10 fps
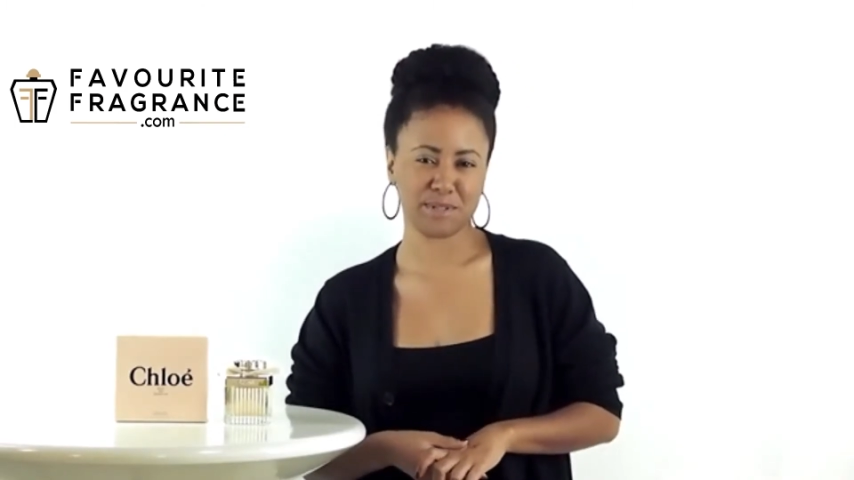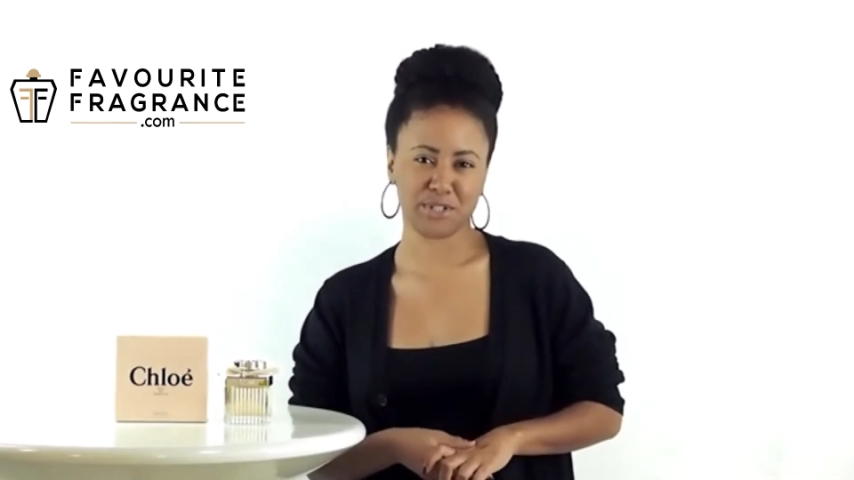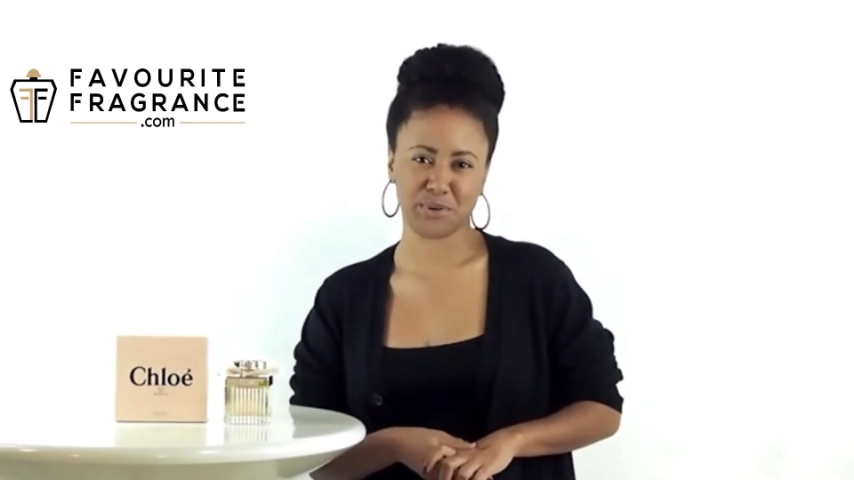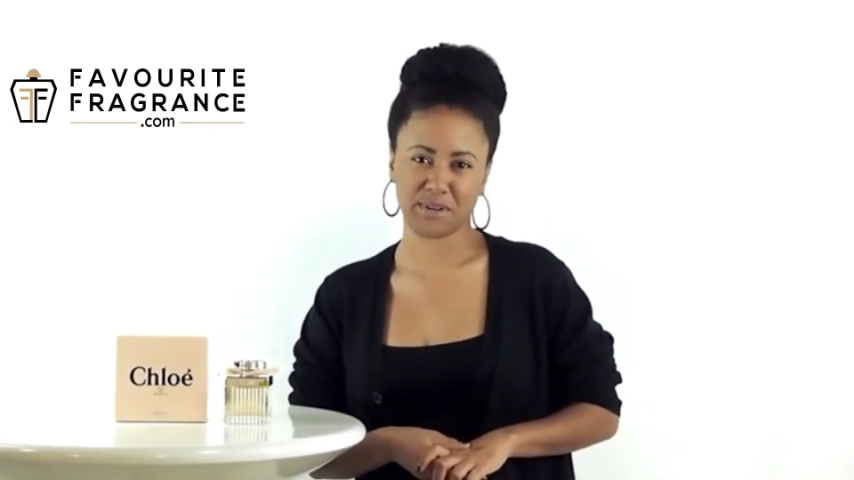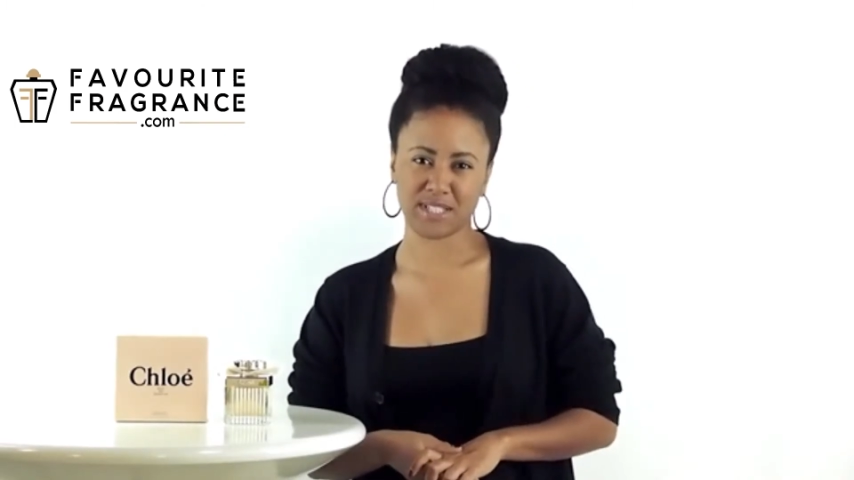be
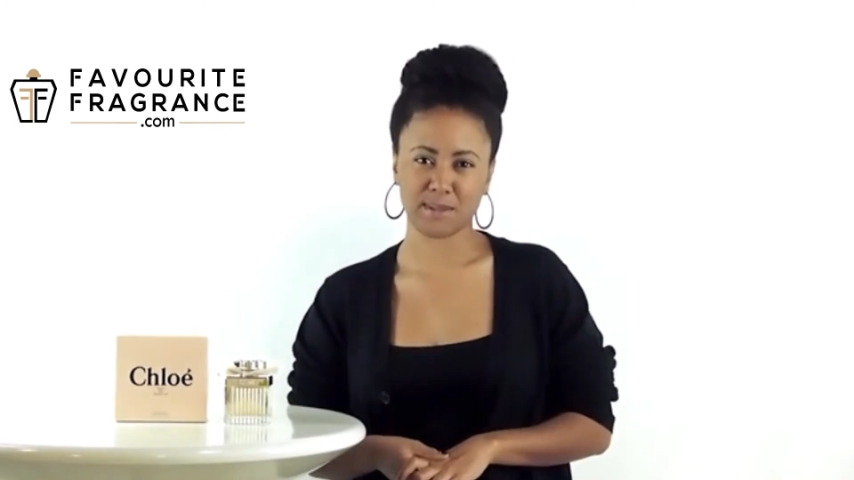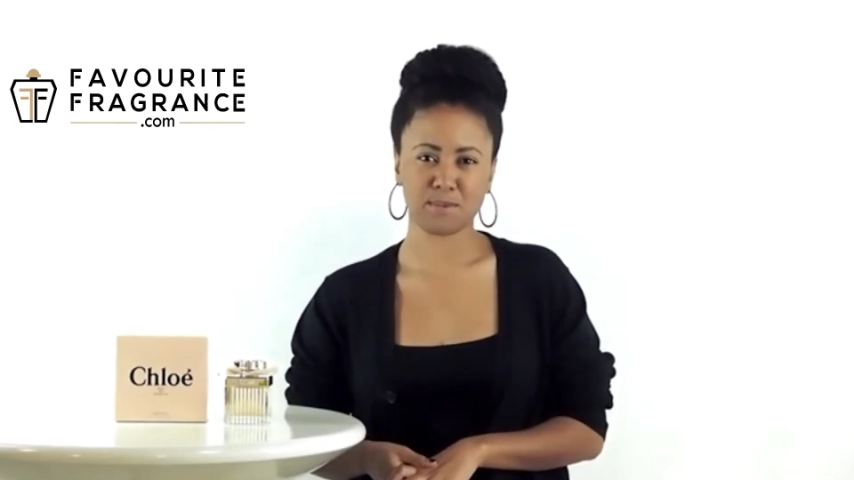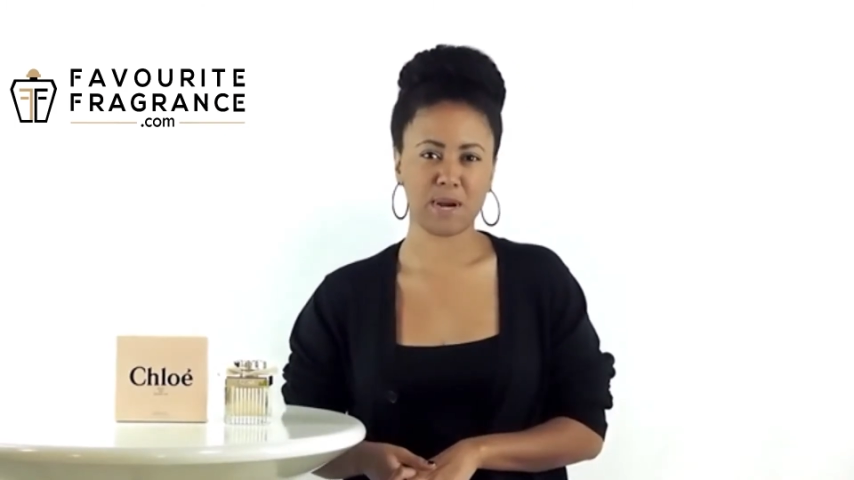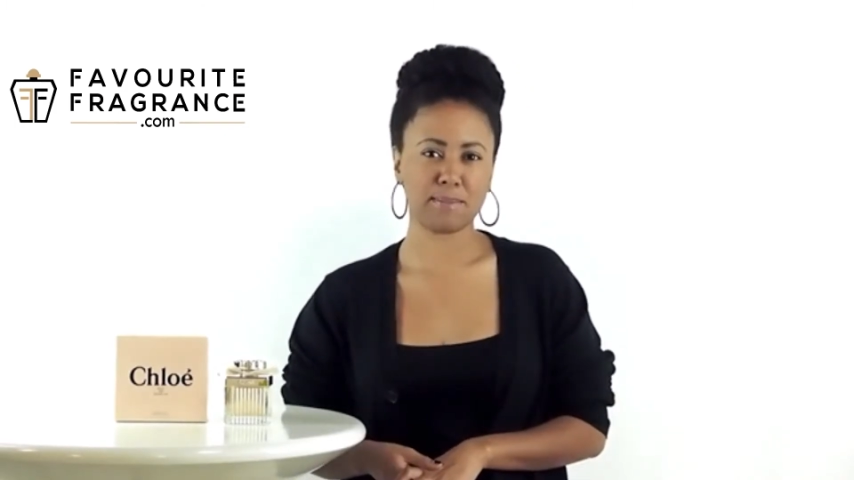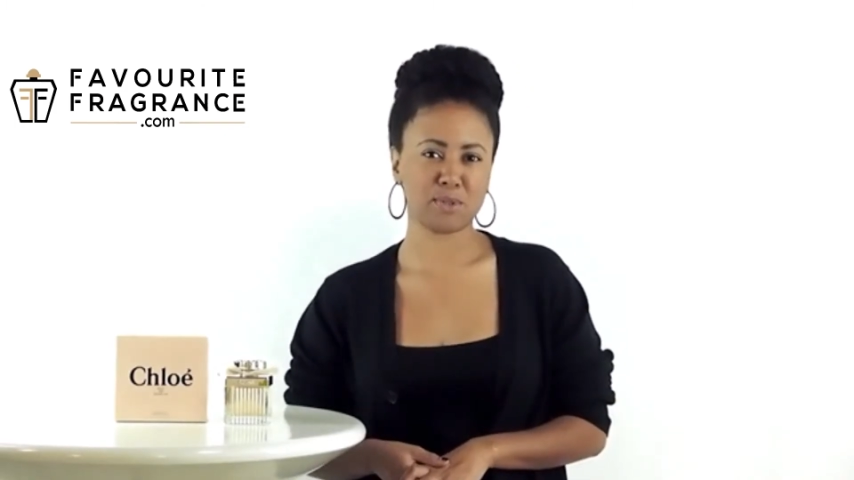sure to
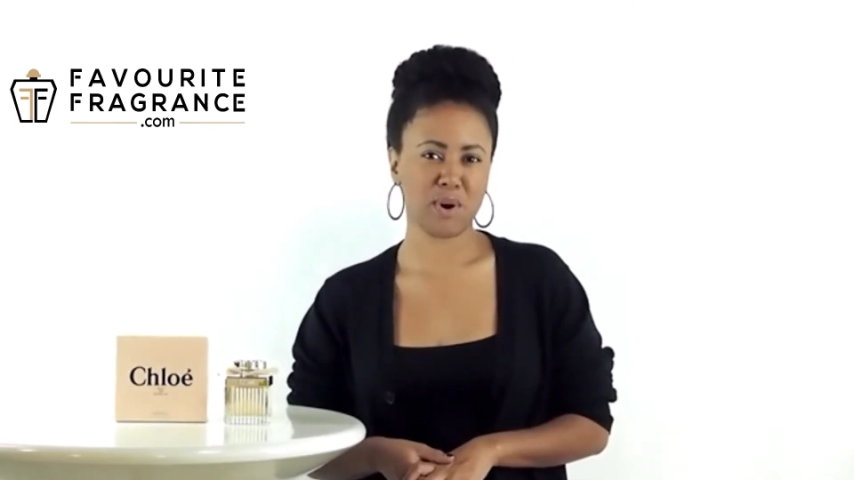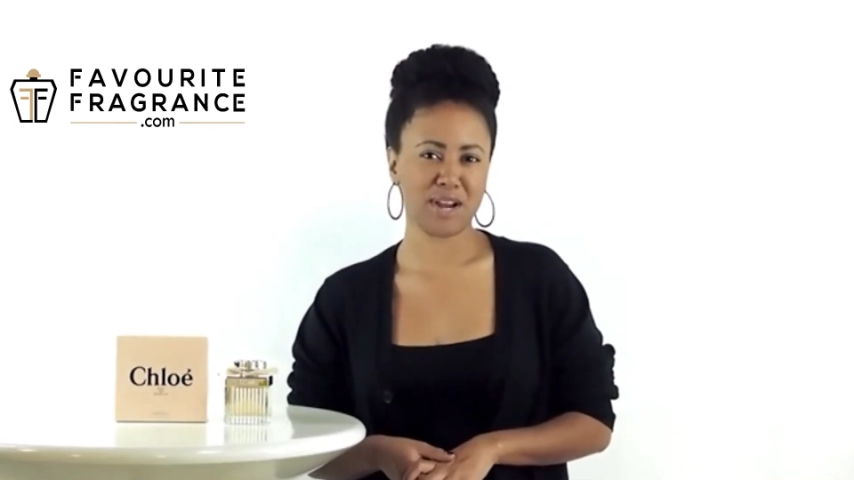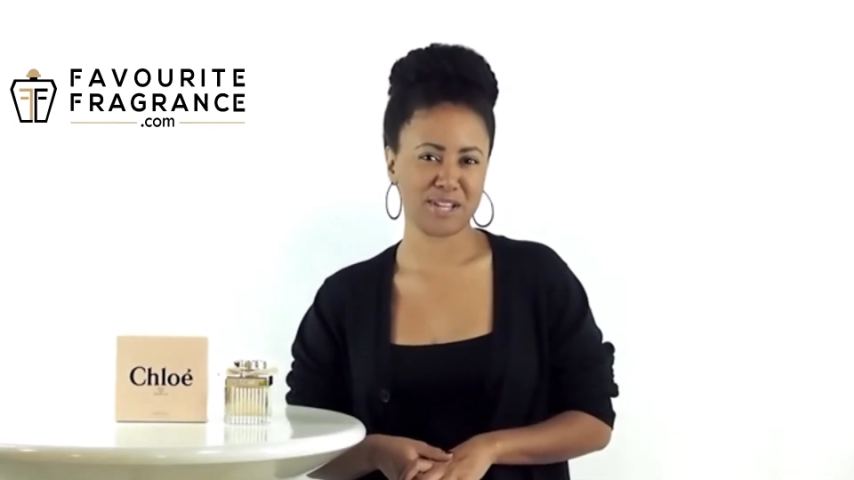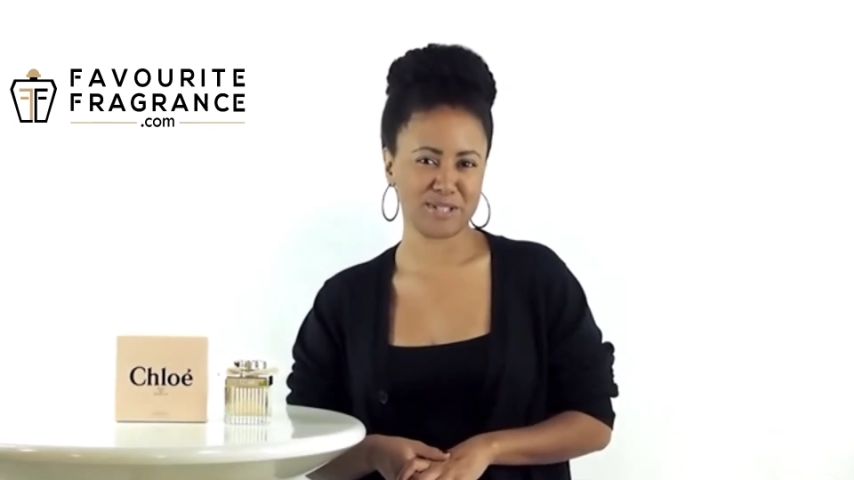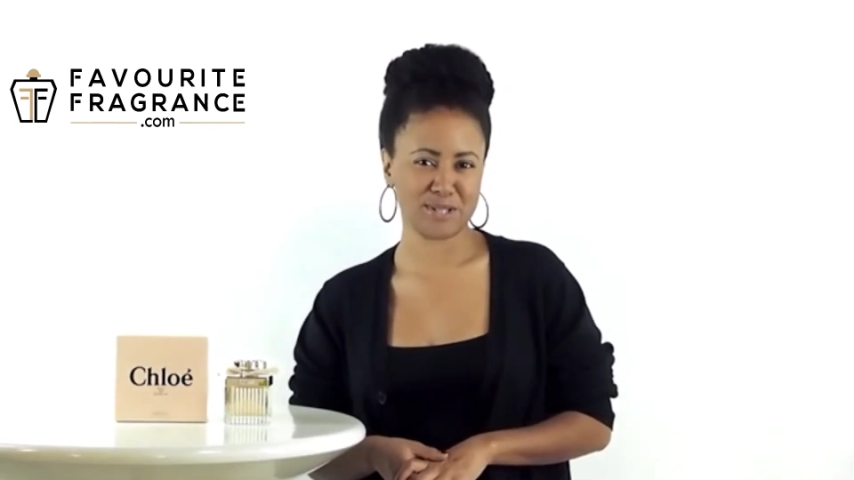subscribe to
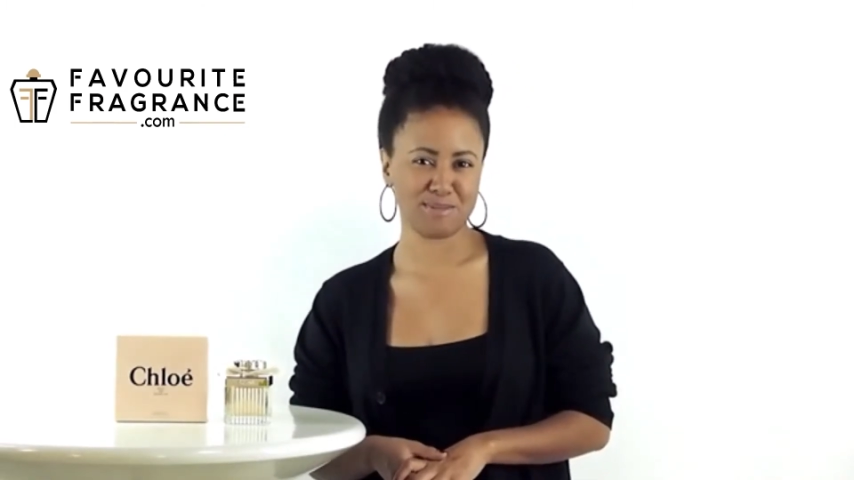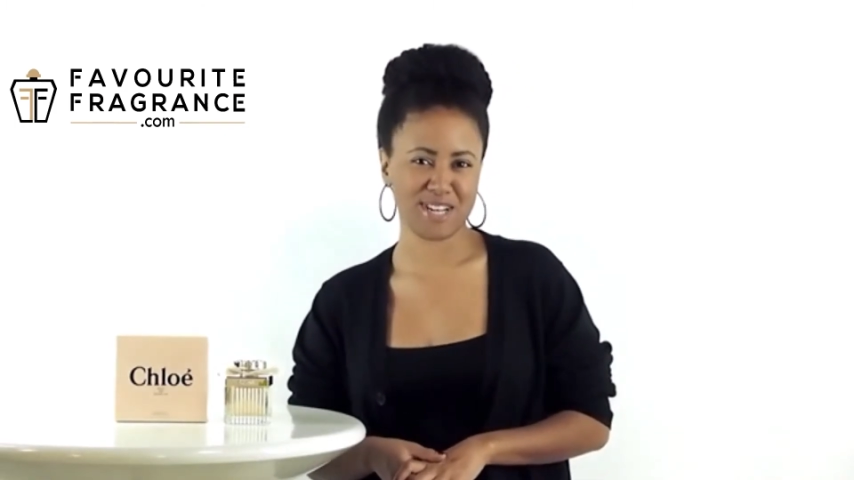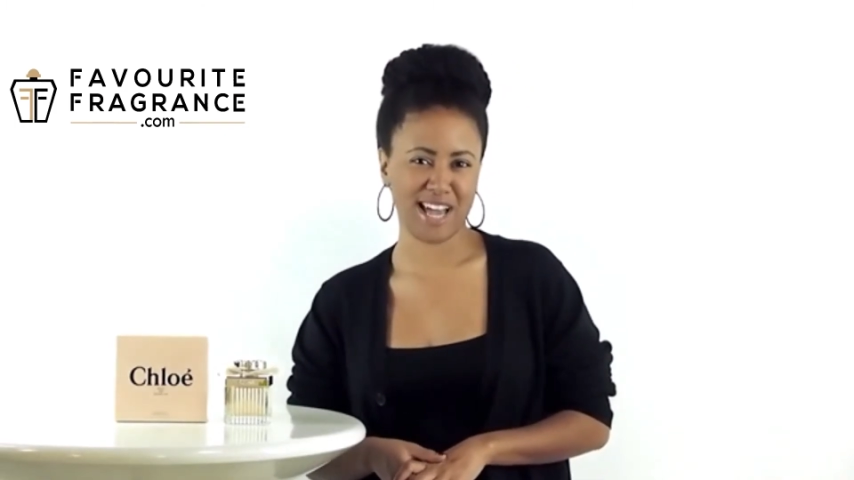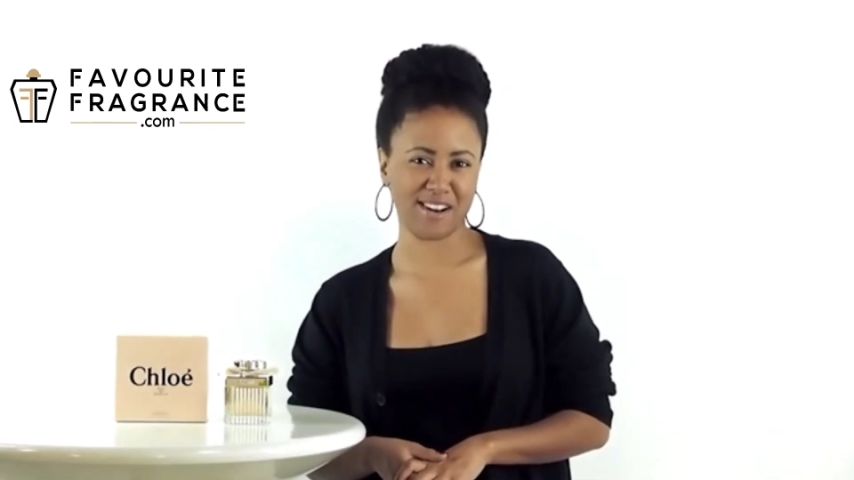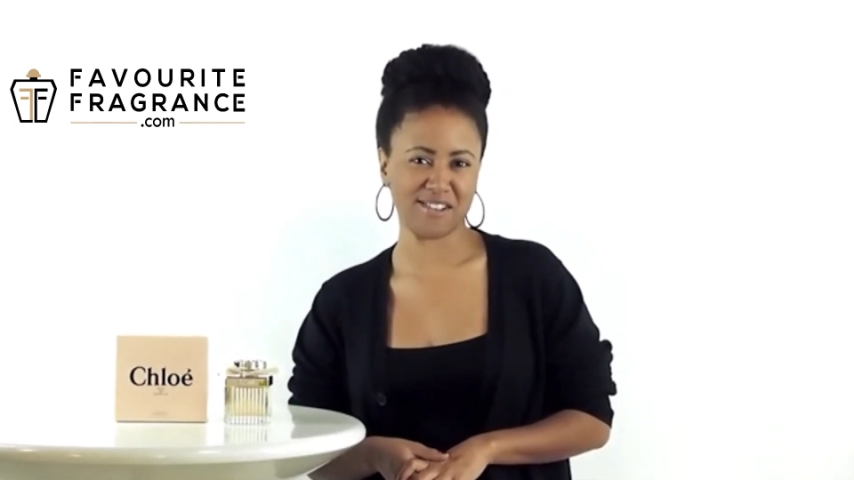our YouTube
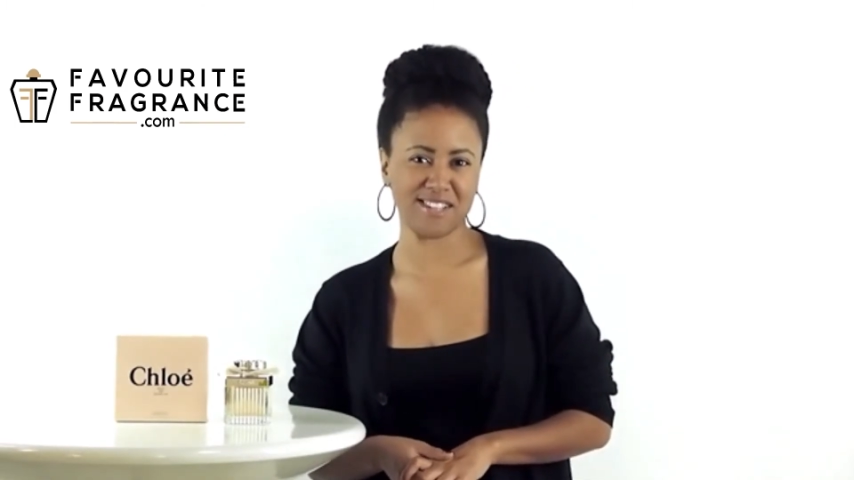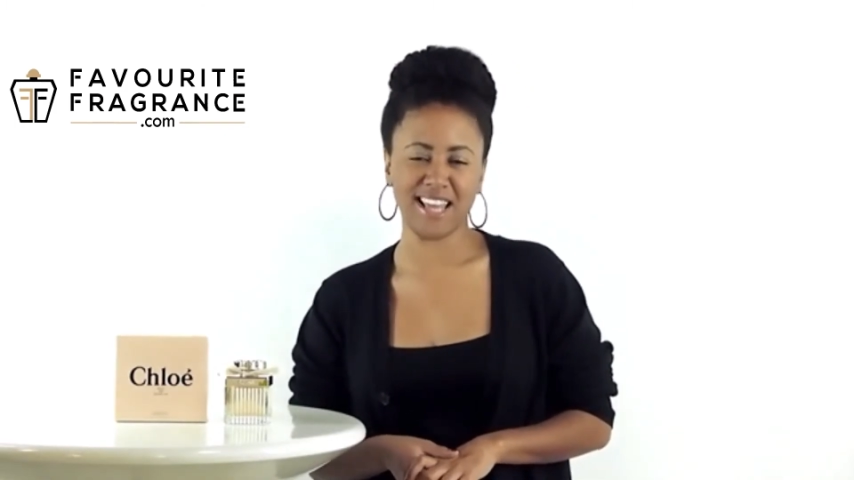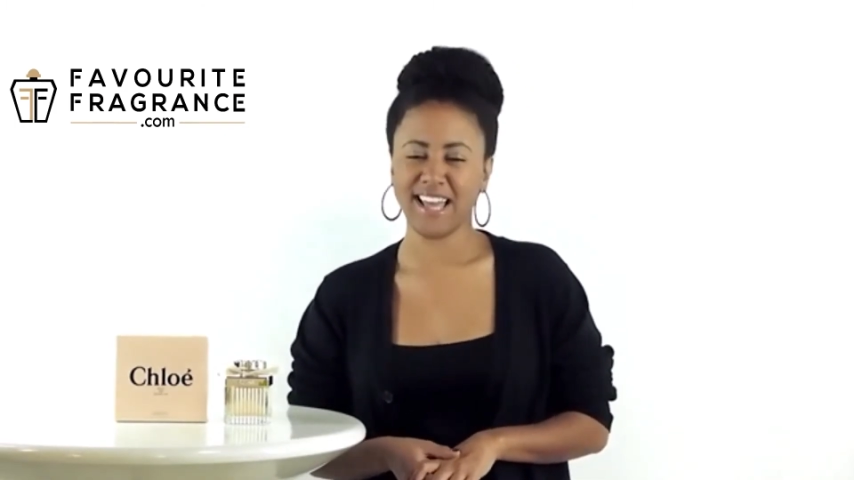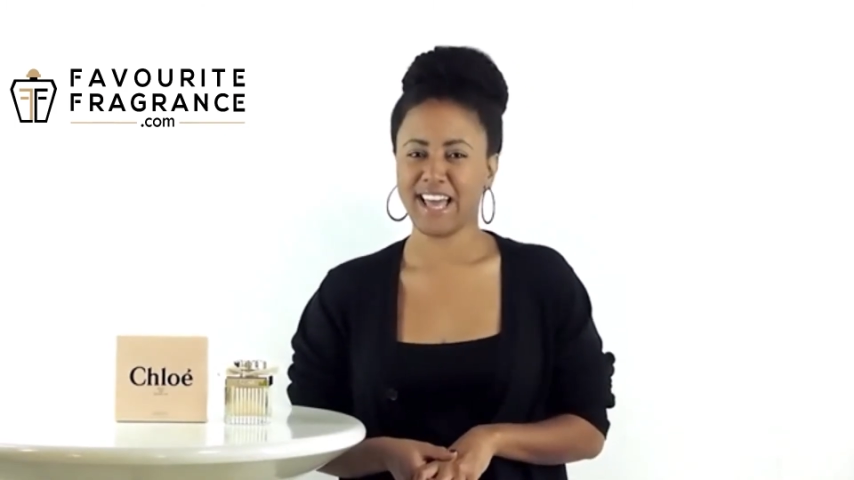channel,